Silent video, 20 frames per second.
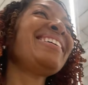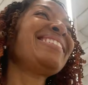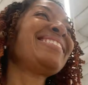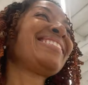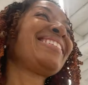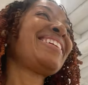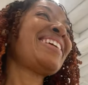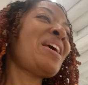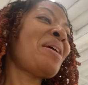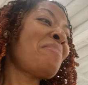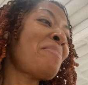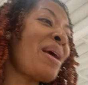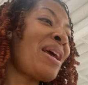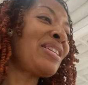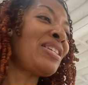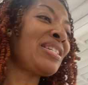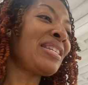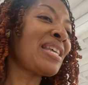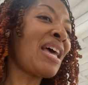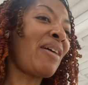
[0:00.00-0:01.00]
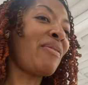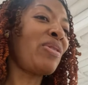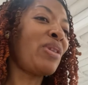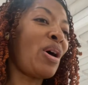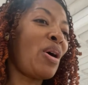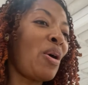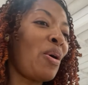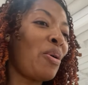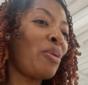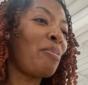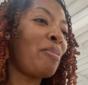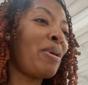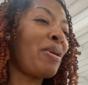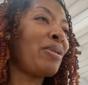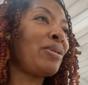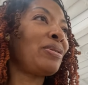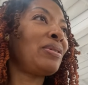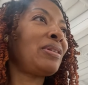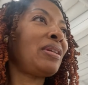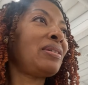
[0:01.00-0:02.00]
Hi. May I just have the whole
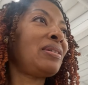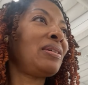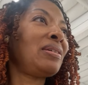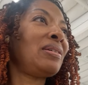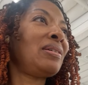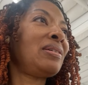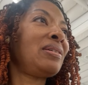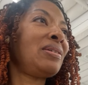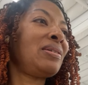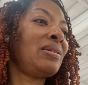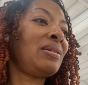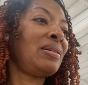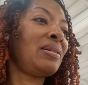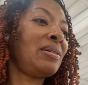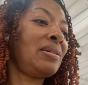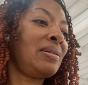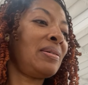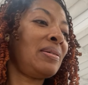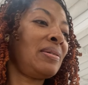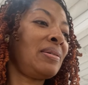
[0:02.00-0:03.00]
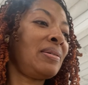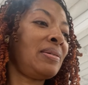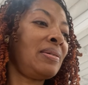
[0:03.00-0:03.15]
bolt? Sure can.